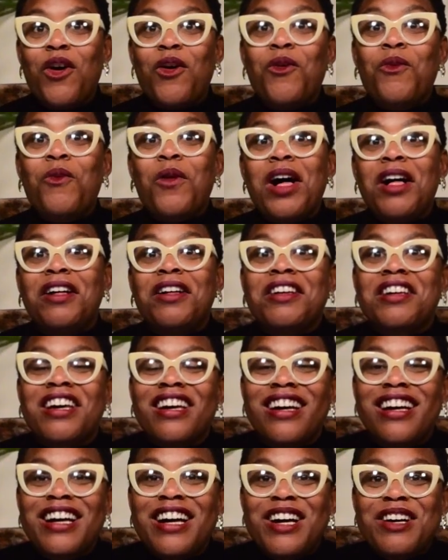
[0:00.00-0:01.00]

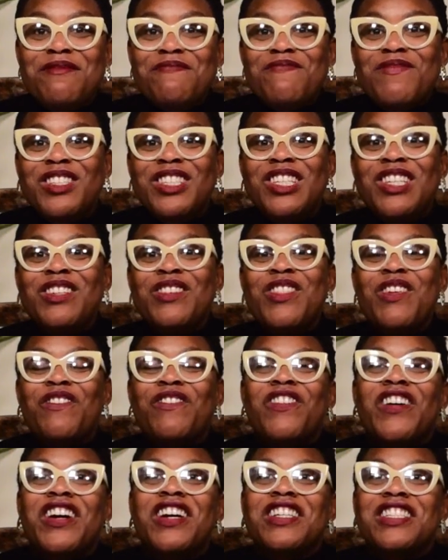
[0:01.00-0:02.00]
Welcome to the
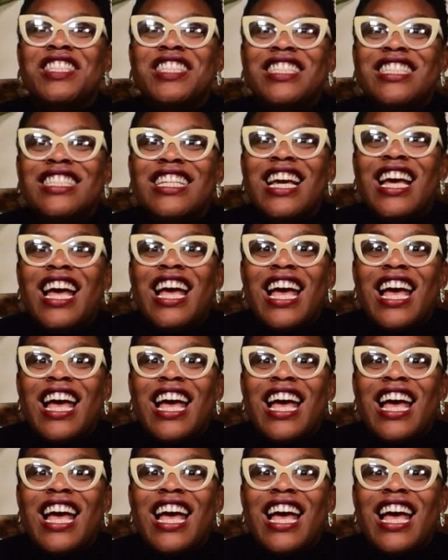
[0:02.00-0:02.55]
first